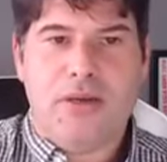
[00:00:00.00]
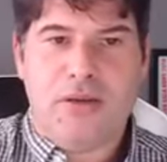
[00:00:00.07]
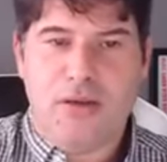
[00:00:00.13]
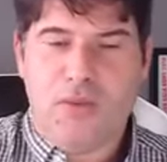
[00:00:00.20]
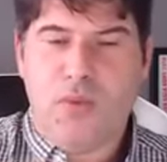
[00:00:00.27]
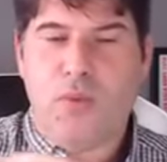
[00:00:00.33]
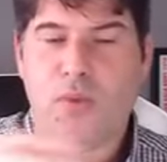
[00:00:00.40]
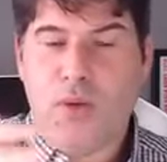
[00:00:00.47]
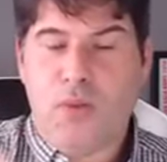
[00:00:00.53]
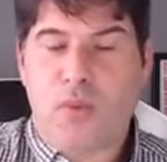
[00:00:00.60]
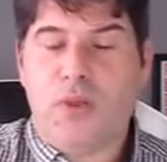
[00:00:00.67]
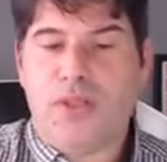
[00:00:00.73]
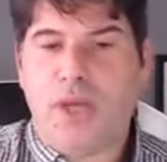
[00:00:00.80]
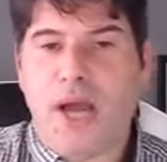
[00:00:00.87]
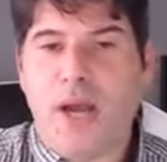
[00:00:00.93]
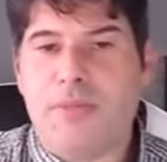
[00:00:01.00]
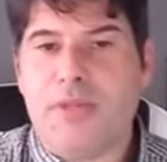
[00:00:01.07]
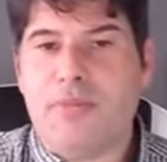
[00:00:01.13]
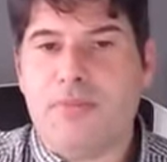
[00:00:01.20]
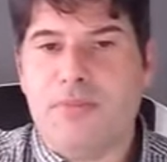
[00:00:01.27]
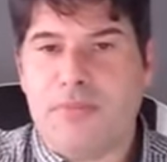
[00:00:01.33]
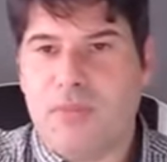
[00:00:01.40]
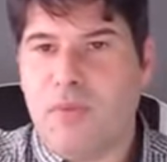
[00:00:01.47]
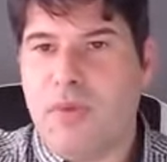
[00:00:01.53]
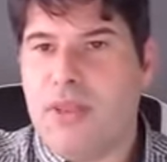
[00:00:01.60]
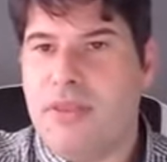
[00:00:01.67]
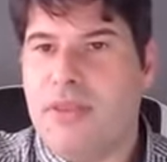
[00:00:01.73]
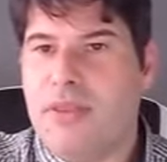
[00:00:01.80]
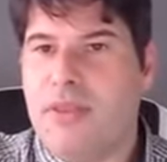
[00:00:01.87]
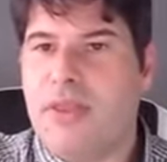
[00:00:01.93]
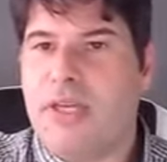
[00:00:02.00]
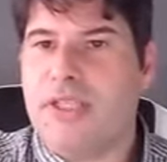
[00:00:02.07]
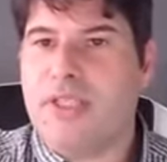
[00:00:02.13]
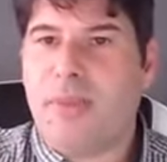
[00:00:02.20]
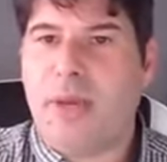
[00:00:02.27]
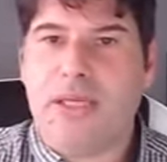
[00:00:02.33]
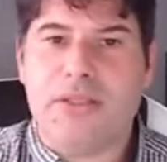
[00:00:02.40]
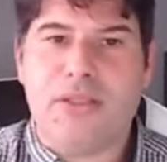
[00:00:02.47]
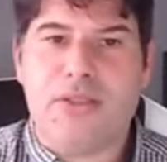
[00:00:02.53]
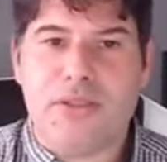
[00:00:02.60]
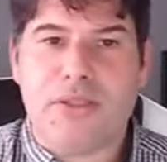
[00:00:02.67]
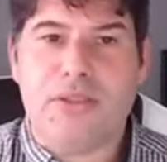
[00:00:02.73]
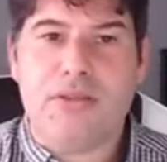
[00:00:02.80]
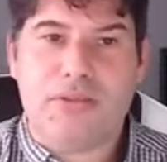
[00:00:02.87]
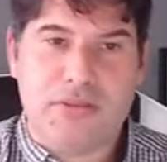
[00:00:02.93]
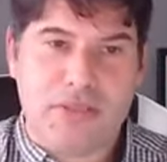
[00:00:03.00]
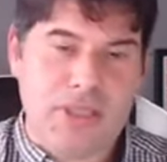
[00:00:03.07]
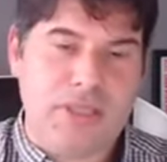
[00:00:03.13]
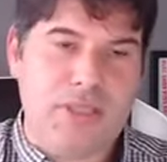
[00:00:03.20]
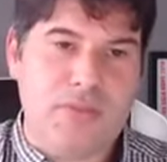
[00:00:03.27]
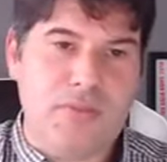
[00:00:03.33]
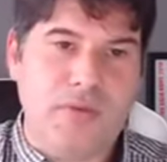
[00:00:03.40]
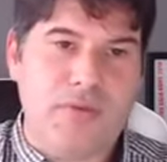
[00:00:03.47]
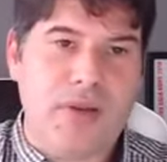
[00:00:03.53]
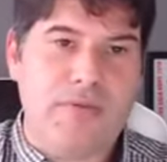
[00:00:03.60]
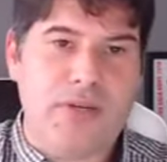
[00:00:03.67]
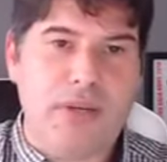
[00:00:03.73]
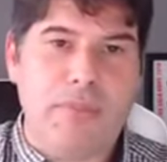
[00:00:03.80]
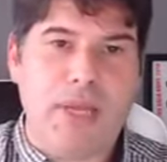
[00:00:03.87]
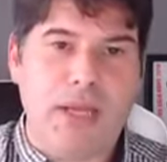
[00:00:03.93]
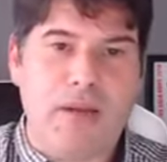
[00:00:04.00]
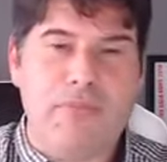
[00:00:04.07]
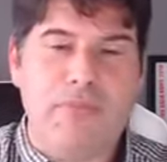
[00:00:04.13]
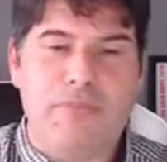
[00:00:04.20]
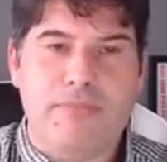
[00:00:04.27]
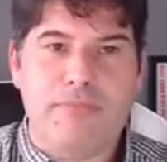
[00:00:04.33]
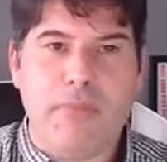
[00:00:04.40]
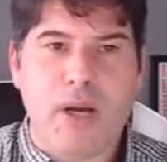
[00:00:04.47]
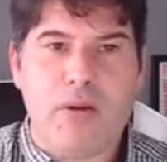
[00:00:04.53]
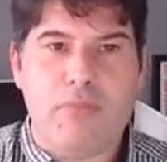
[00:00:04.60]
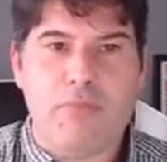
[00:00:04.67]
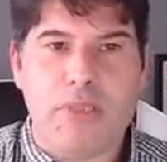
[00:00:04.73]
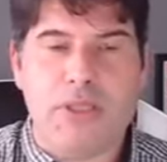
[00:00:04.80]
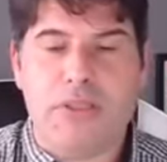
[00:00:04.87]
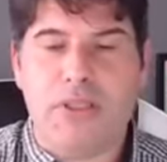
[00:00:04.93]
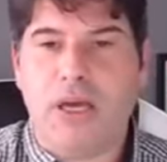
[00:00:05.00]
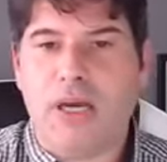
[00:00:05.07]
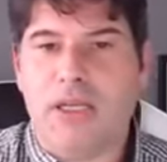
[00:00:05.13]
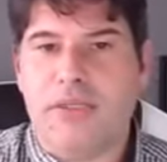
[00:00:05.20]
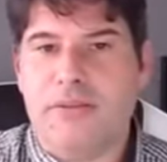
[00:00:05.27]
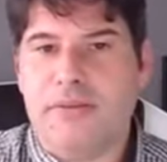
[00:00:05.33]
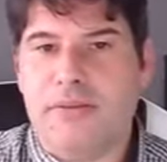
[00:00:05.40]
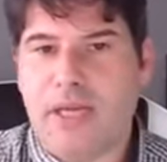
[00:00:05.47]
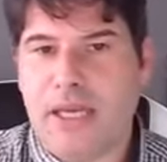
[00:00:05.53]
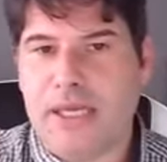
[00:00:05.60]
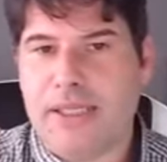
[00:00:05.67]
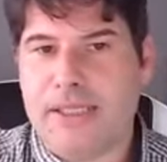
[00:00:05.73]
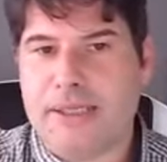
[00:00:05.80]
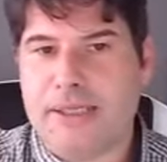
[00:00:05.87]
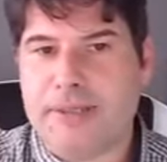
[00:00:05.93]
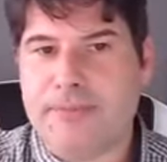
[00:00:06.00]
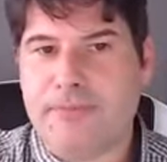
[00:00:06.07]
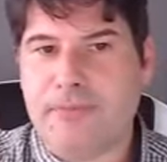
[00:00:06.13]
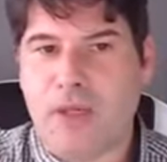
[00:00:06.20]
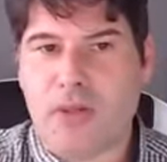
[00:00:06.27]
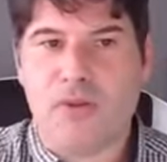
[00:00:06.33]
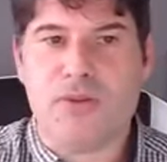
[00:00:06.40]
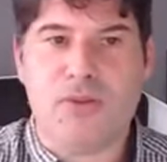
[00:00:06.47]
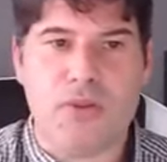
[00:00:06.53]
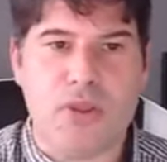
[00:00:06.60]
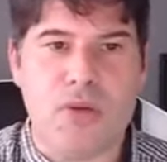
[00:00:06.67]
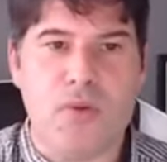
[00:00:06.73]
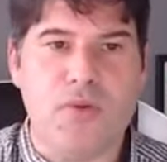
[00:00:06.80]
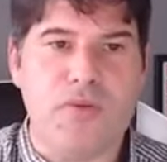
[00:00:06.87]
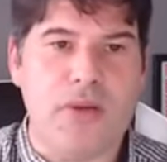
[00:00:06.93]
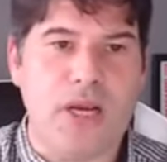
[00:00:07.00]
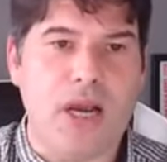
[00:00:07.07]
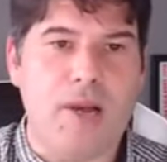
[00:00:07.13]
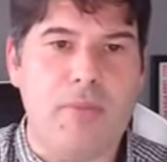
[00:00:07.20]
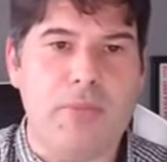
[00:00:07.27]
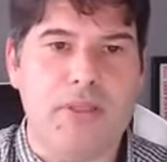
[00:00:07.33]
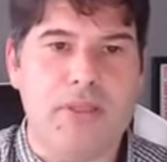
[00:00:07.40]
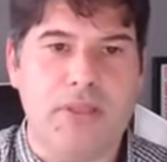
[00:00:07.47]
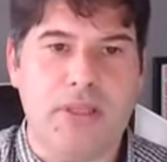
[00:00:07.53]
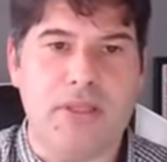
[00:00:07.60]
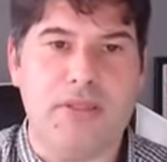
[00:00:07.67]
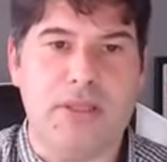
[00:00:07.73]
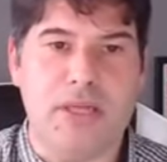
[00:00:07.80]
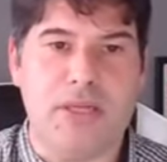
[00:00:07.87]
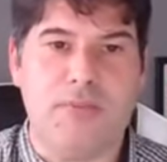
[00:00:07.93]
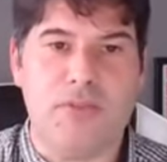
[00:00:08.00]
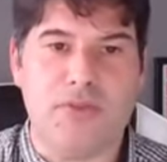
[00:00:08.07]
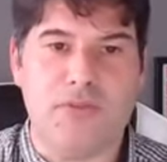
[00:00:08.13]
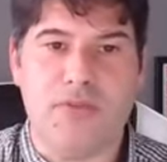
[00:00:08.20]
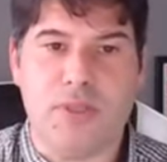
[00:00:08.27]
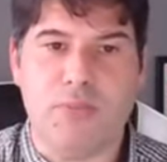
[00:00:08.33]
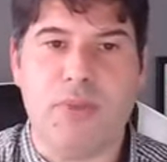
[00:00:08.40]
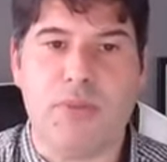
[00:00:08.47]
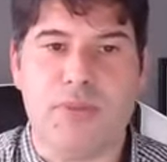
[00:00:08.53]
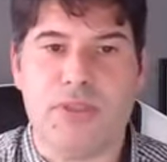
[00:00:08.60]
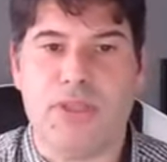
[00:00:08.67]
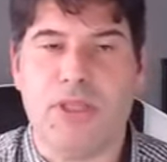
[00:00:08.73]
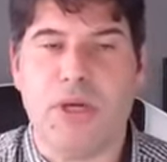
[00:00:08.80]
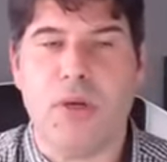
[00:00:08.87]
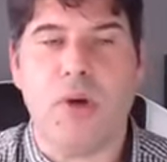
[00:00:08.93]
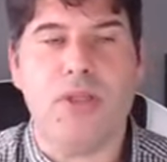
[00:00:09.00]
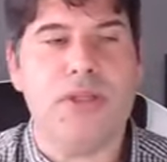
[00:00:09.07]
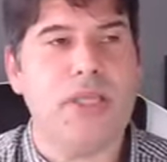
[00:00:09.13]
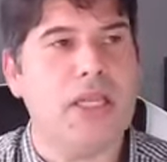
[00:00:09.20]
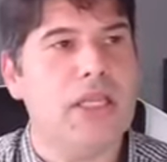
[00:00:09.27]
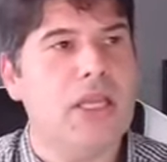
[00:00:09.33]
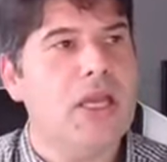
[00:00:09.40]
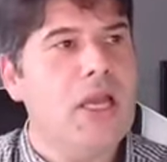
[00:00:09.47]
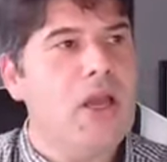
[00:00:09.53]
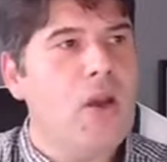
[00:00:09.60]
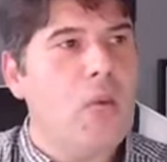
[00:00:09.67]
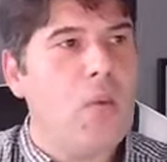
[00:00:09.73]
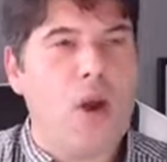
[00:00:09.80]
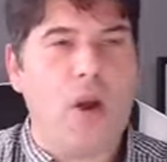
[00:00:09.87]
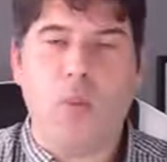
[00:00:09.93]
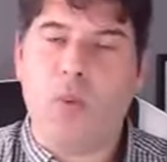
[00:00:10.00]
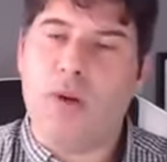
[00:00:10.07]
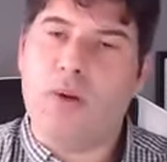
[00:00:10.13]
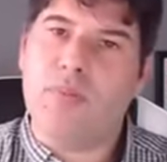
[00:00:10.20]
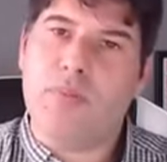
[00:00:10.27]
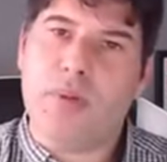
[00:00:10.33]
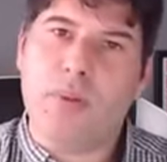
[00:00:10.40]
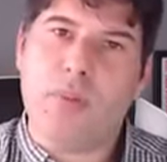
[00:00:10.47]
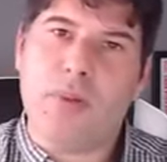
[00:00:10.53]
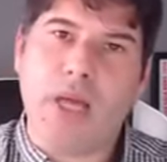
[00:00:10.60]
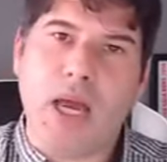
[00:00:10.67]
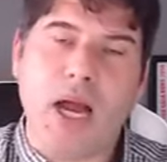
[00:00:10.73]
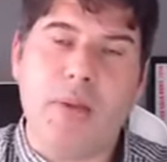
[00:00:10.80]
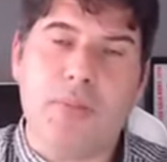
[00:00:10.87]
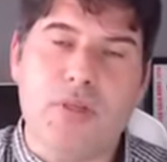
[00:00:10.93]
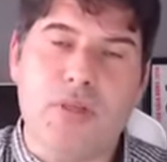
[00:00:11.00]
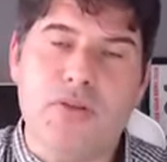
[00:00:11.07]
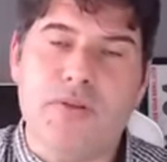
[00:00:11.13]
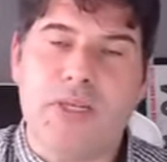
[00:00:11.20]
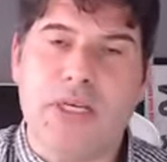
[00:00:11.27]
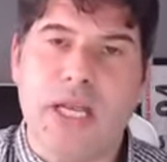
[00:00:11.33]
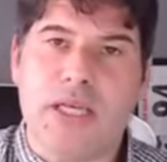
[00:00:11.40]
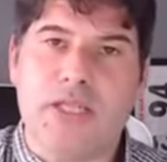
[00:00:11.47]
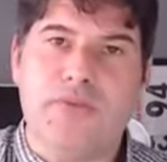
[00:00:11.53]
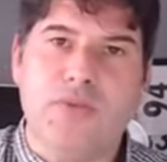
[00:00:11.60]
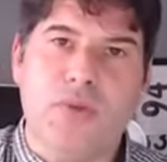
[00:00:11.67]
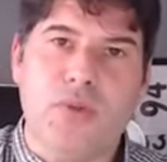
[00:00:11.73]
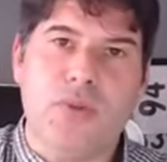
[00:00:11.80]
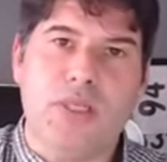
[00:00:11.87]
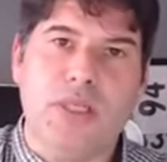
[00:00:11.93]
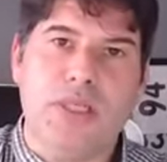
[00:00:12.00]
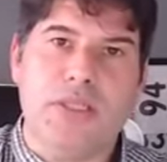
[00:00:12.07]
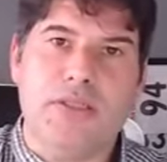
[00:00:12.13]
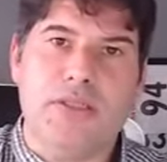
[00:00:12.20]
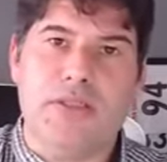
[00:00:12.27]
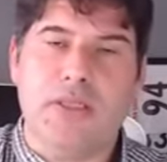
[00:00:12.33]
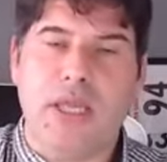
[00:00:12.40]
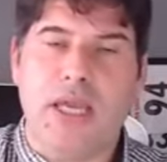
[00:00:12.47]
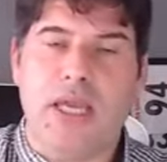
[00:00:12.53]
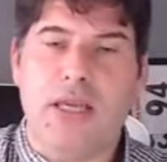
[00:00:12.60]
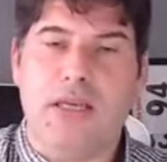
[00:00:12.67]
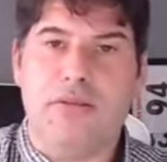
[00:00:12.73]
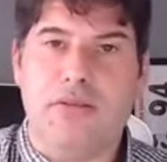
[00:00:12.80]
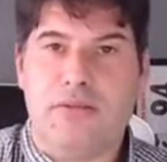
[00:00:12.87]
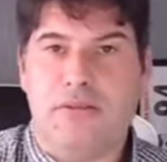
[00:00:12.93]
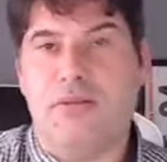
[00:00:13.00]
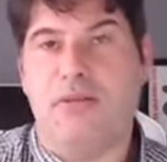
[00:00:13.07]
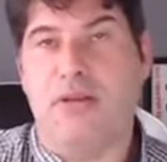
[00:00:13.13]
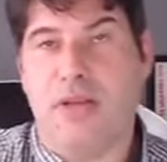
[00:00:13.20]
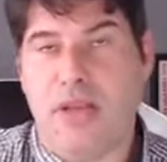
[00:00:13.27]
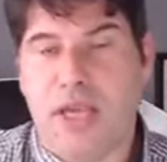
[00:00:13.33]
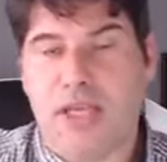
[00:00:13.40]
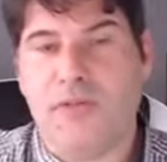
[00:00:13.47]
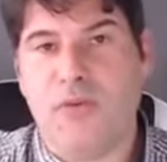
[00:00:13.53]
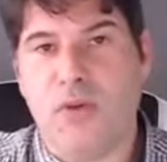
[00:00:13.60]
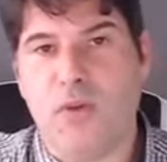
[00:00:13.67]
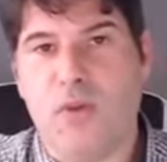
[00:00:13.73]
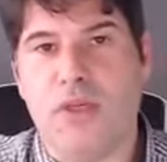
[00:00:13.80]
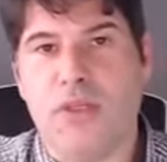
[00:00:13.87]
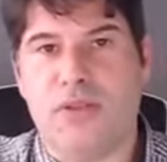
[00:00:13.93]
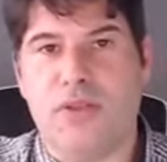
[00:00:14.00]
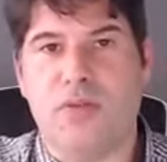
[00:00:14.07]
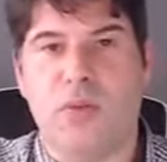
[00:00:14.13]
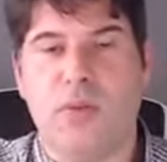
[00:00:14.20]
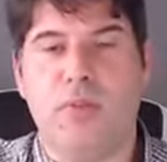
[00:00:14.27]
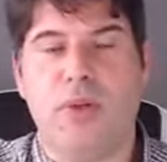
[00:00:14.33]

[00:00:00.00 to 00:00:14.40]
on what's happening with the things behind the scene. We've covered a bit about Be Live, and also the Overapp in terms of repurposing the content. What will probably happen over the next few days and the next few weeks is